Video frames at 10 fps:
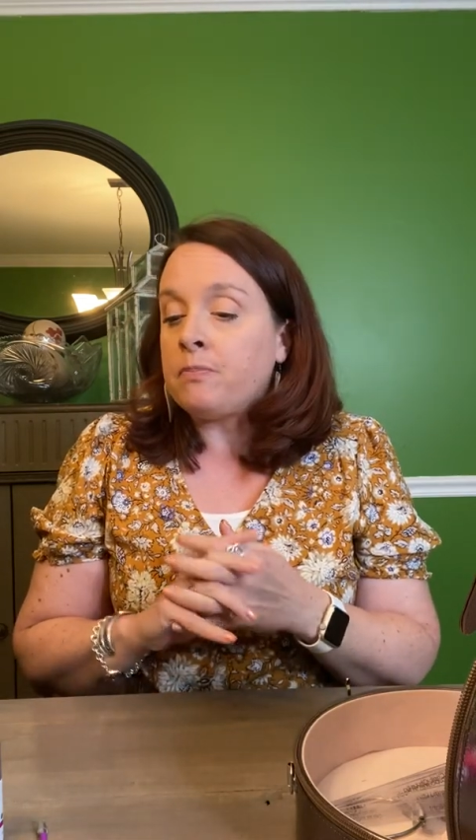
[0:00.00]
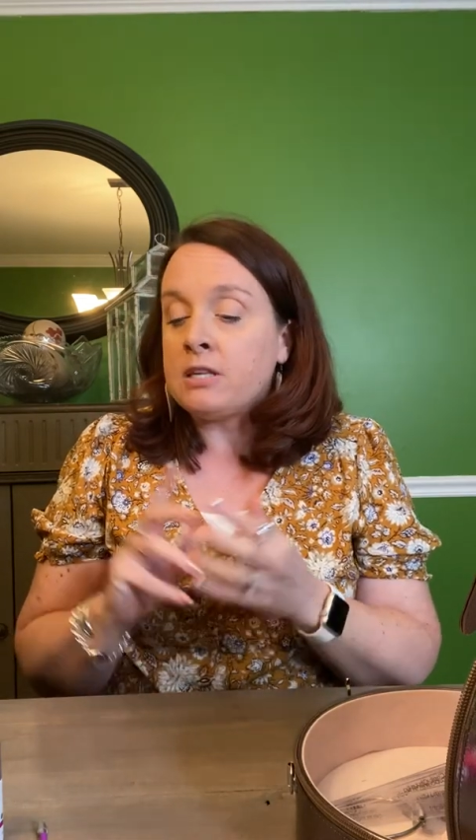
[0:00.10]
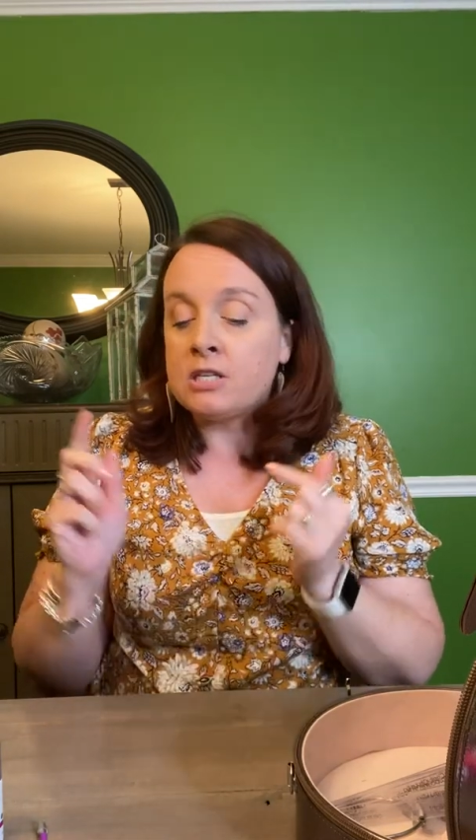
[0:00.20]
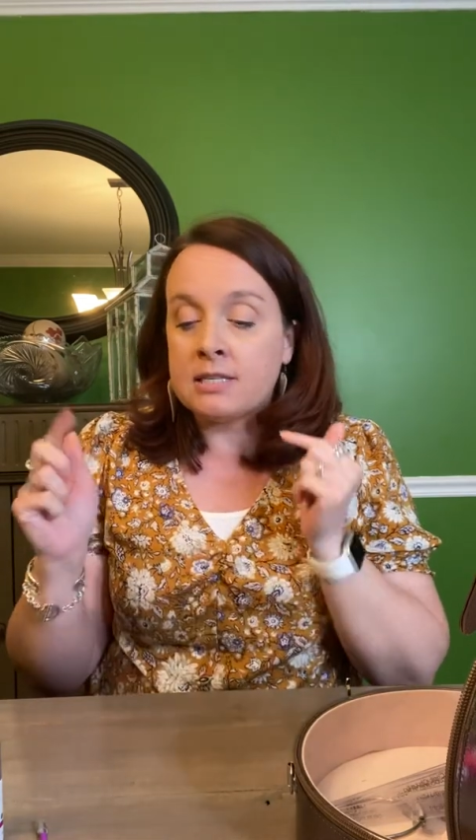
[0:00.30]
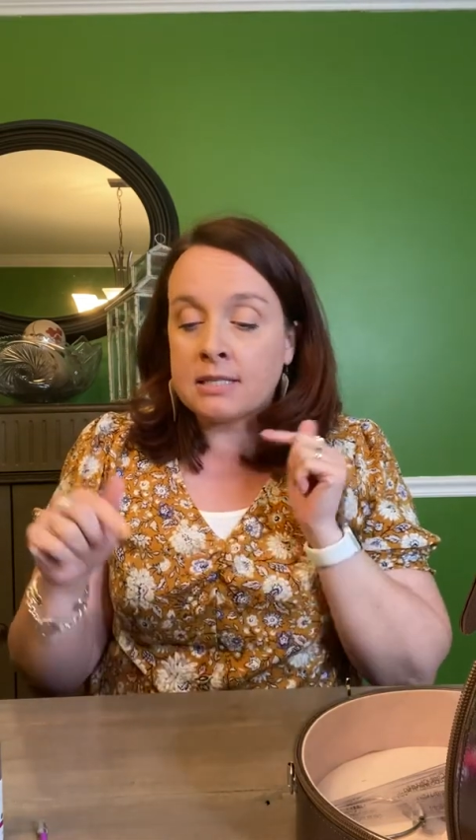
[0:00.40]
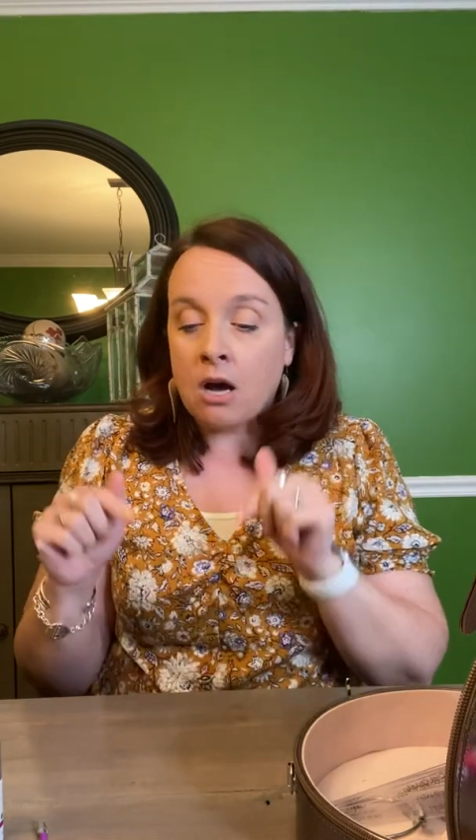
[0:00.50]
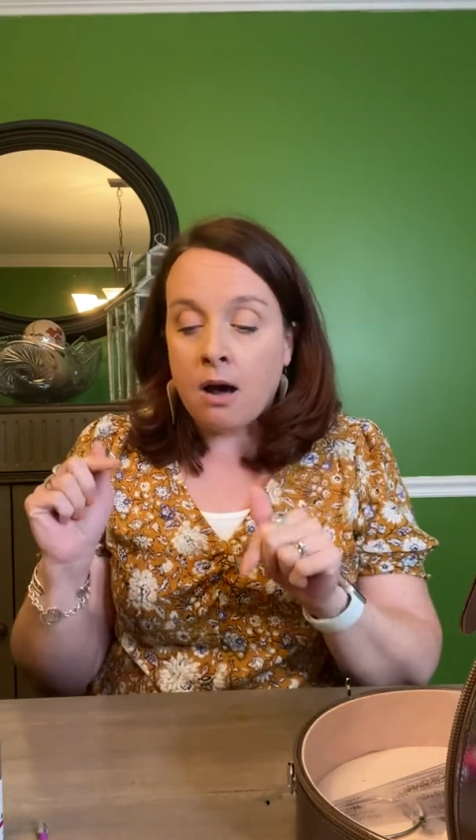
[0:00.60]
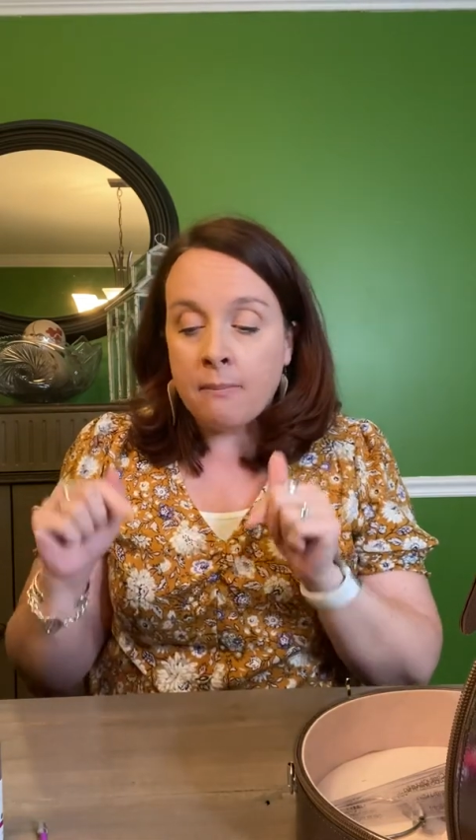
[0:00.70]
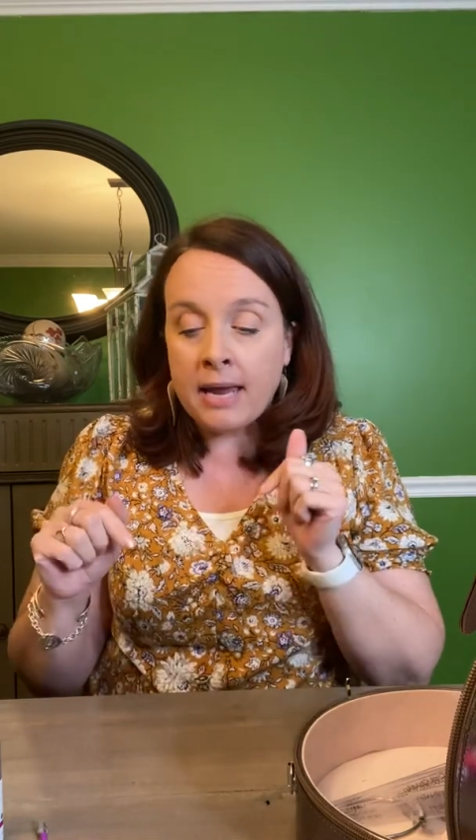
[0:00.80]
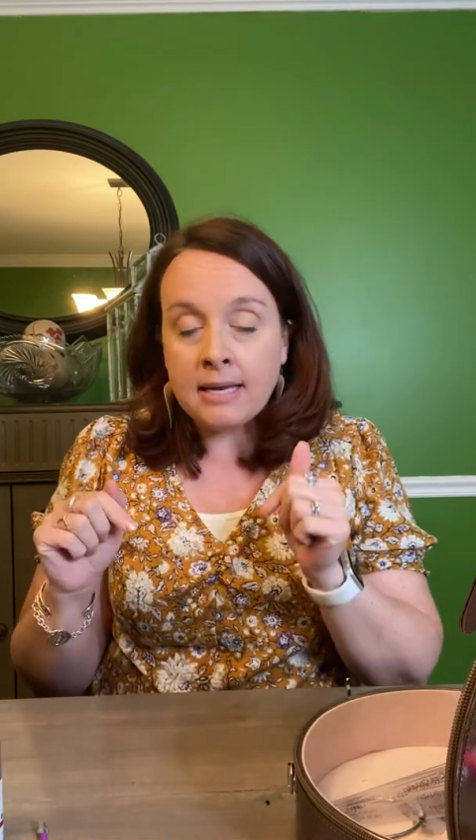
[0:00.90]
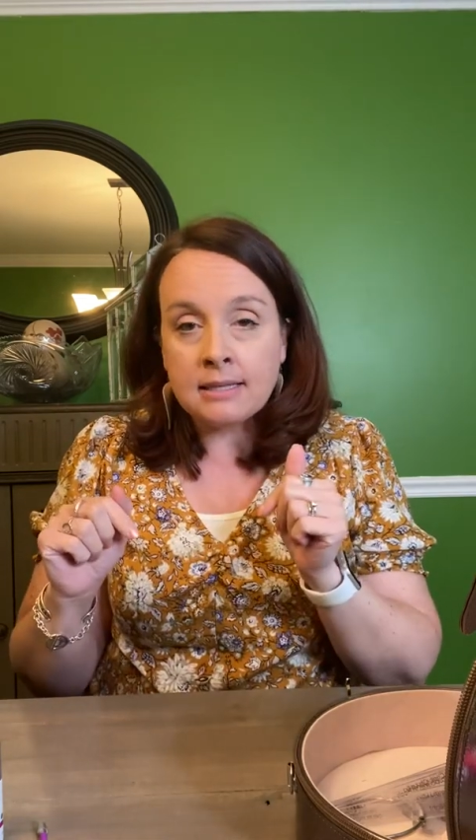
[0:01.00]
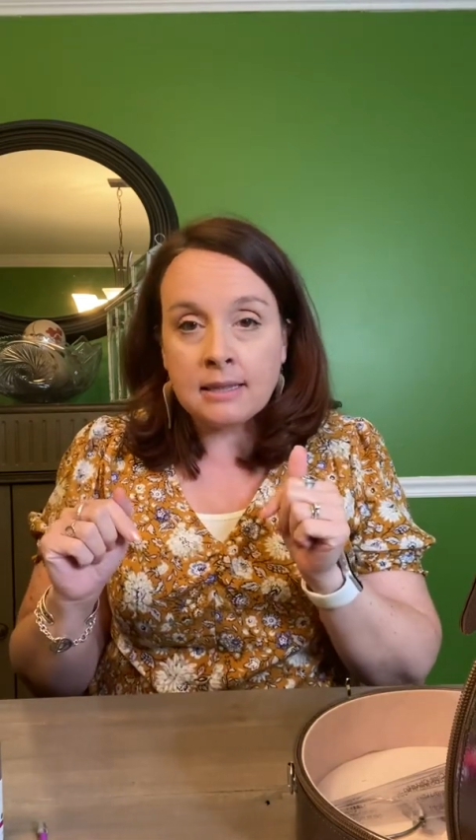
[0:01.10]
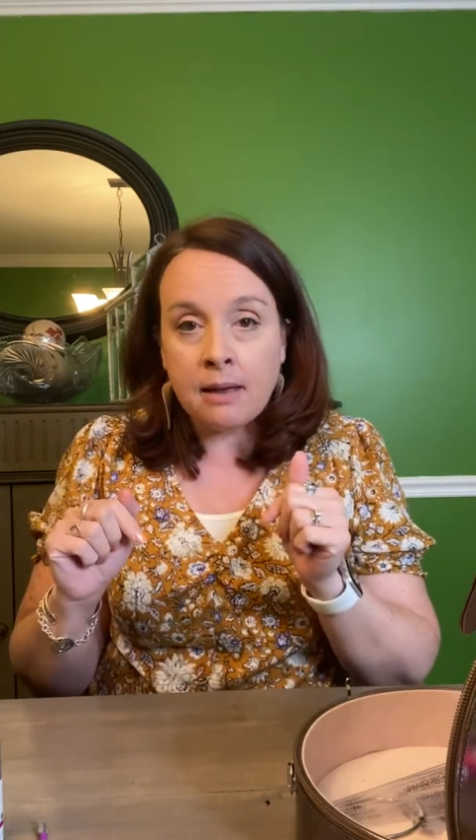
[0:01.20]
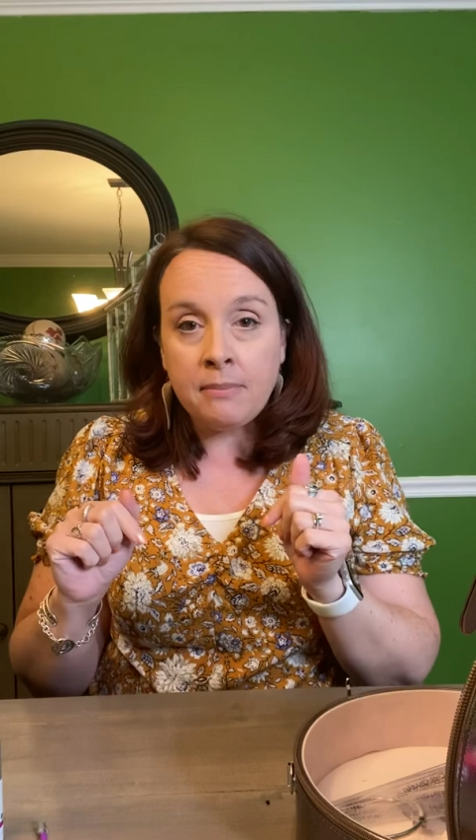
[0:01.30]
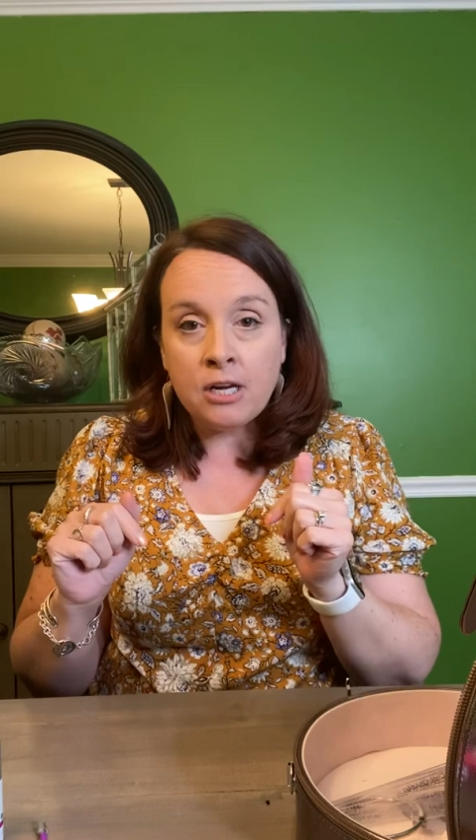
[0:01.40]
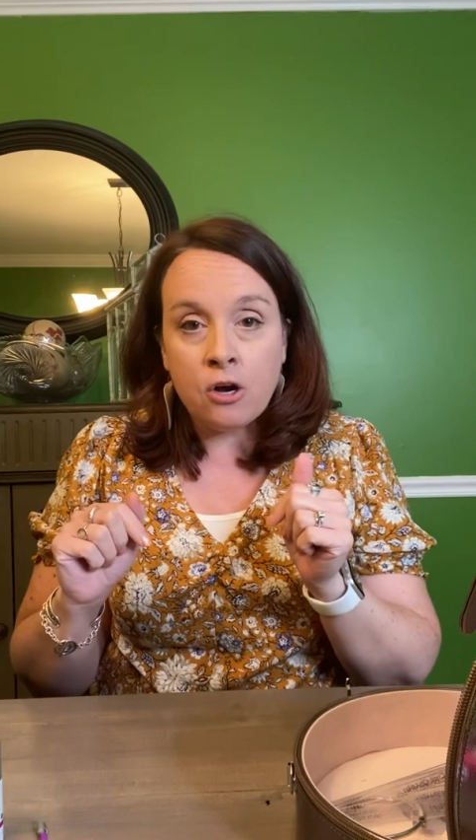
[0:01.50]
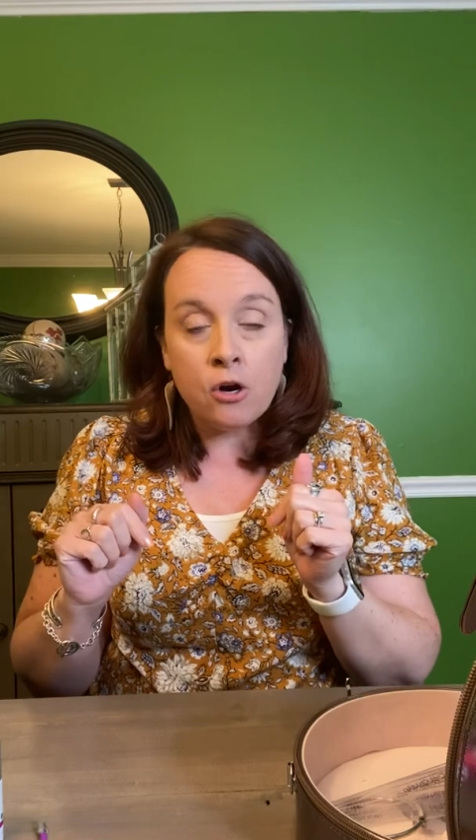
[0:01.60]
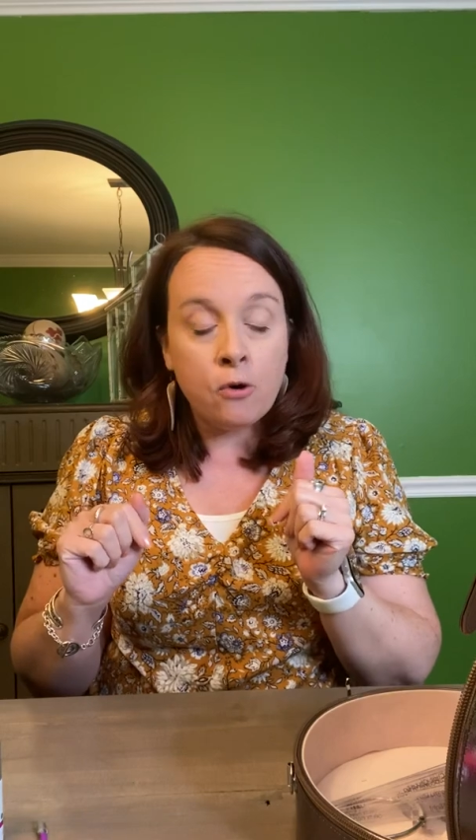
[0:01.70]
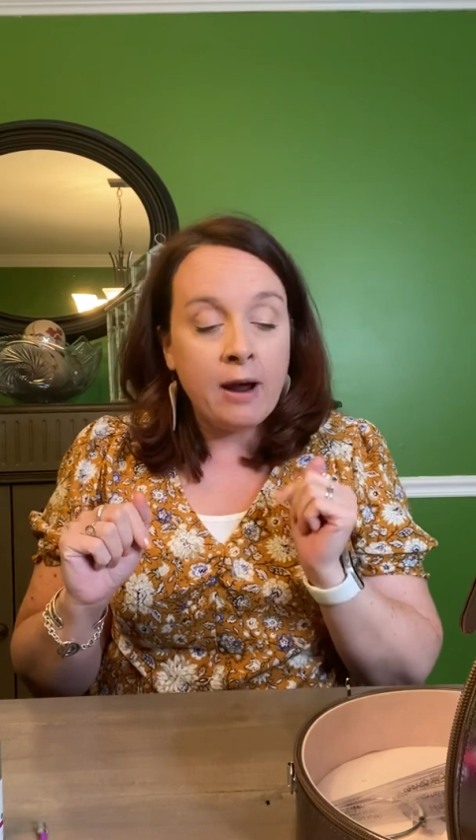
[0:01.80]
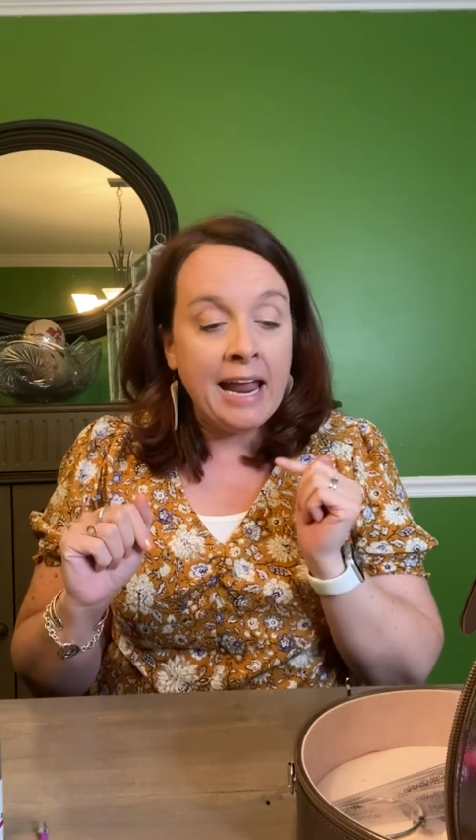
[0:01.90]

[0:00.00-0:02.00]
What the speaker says: Just comment, let me know.